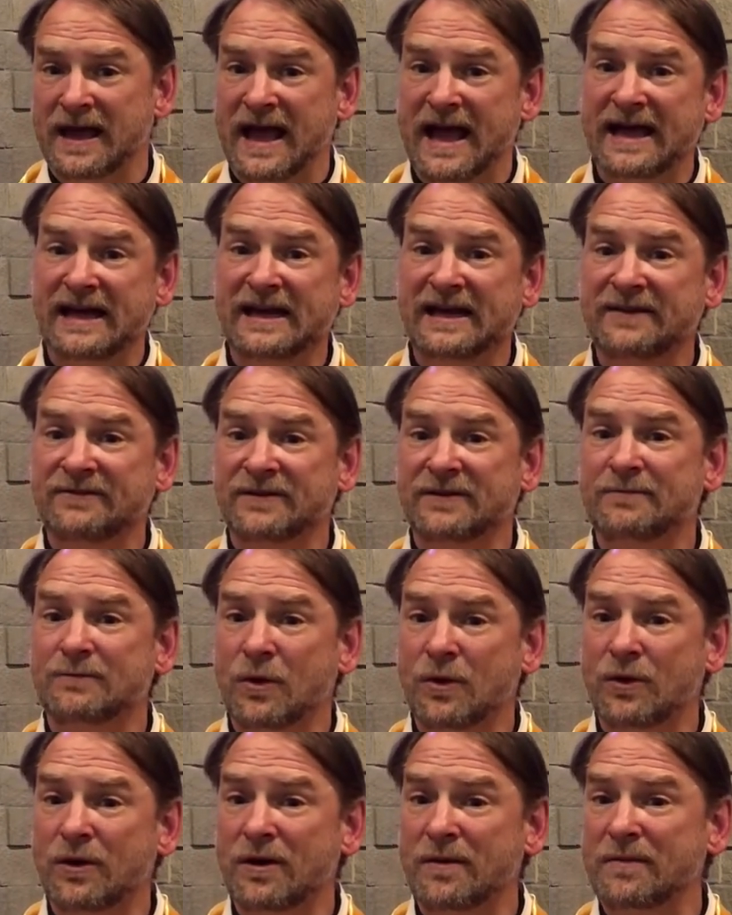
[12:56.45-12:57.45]
And even
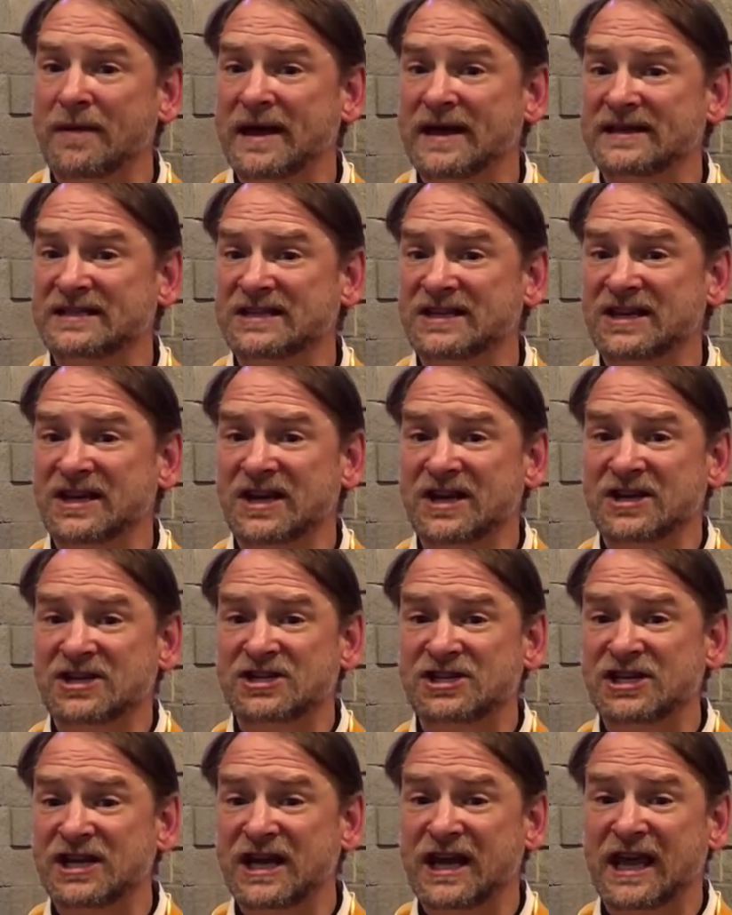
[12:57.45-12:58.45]
more amazing,
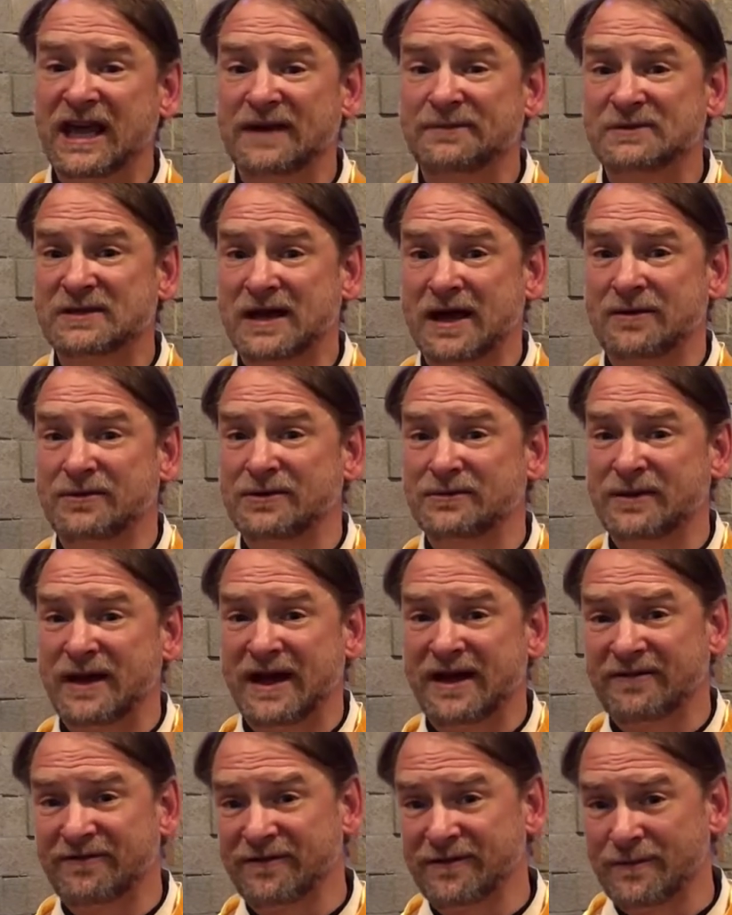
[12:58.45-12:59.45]
she keeps coming
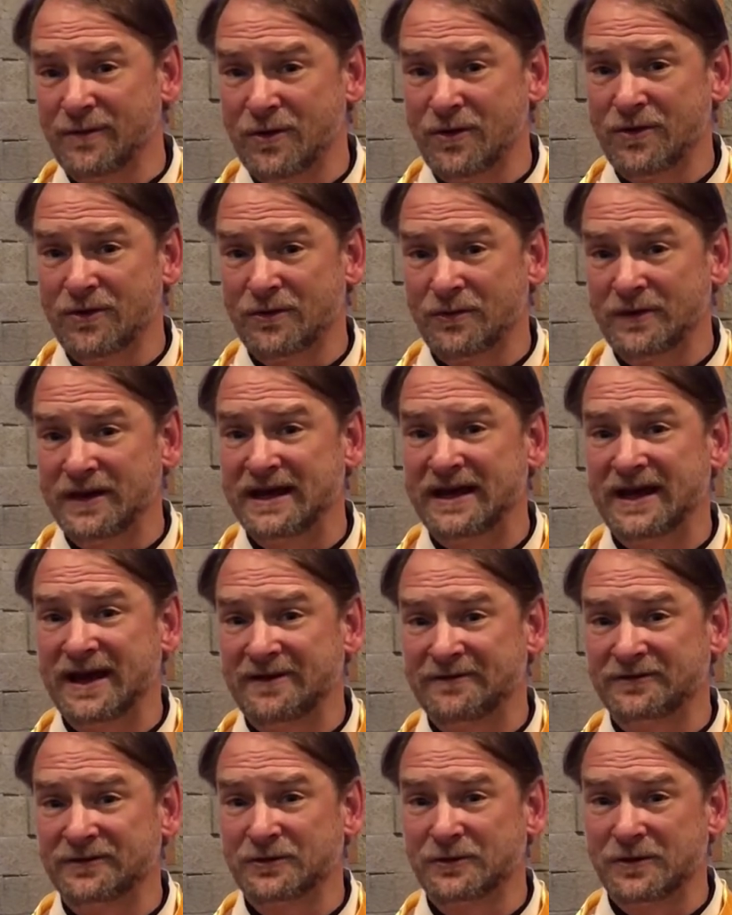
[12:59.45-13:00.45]
back for more week
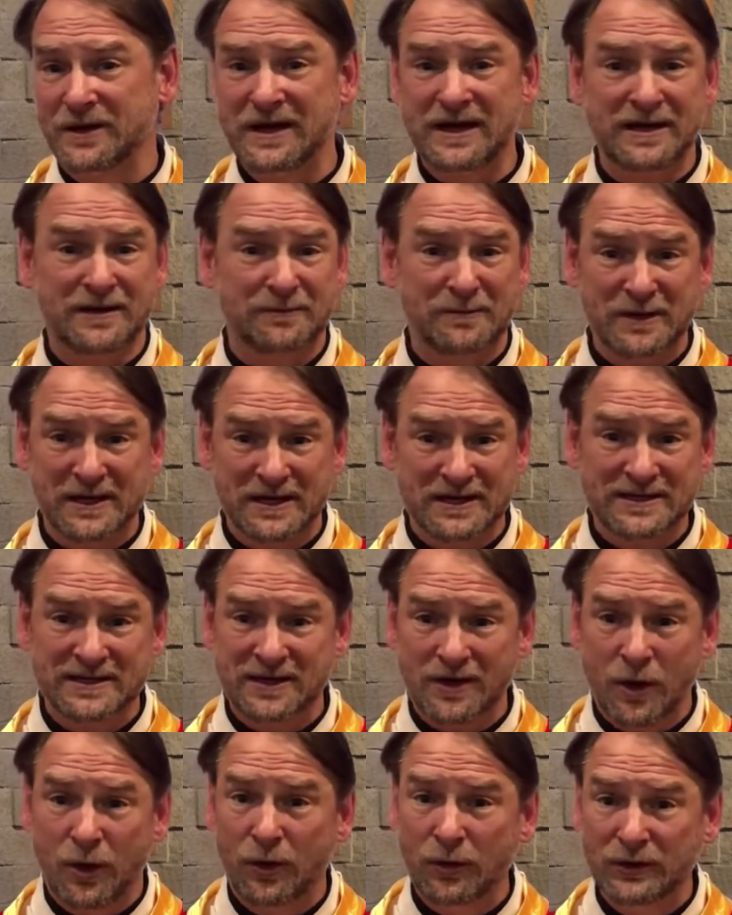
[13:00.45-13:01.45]
after week because
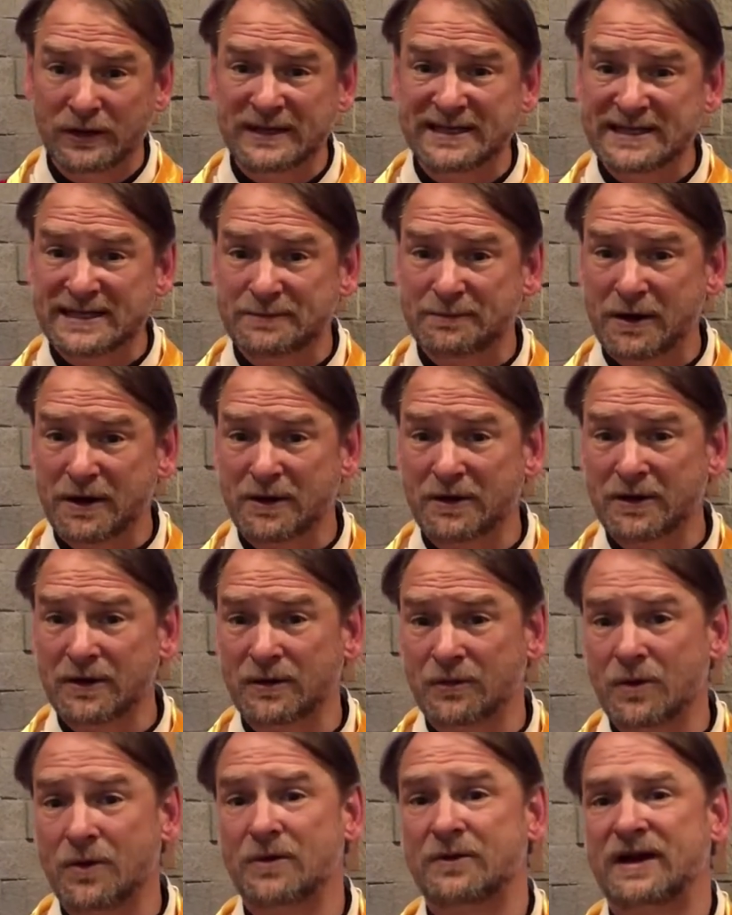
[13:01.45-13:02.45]
the Holy
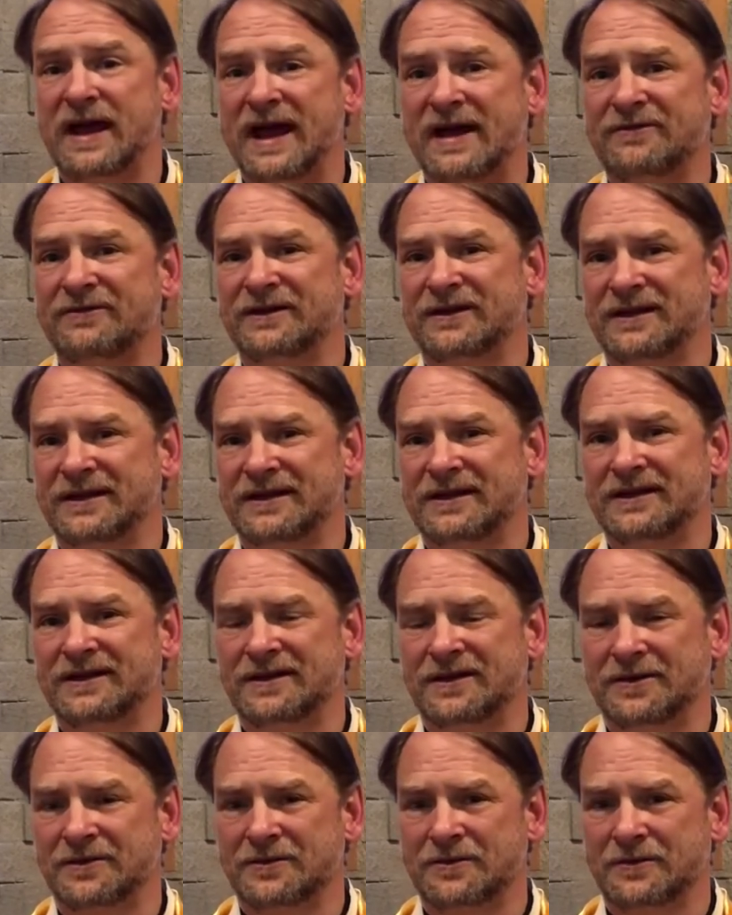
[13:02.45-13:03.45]
Spirit won't have it
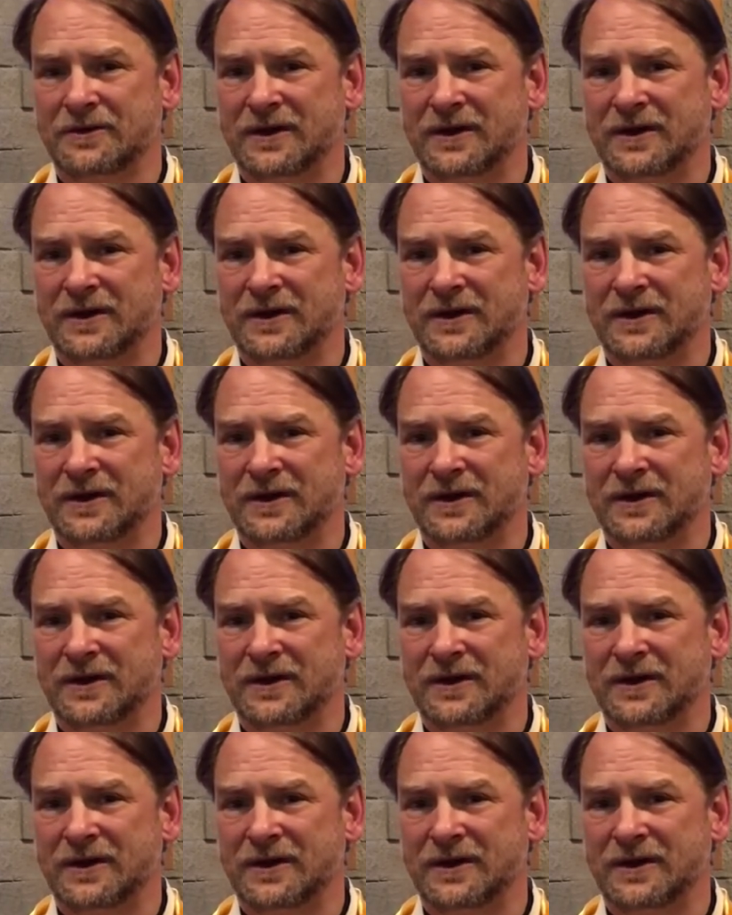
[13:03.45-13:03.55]
any other